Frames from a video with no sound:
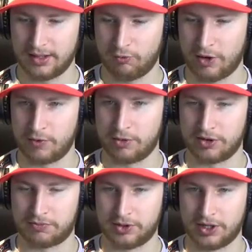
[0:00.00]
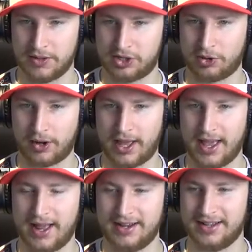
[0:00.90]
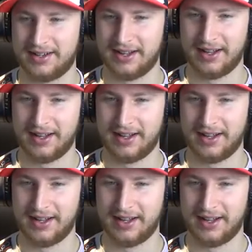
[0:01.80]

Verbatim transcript: when we were going to be shorthanded.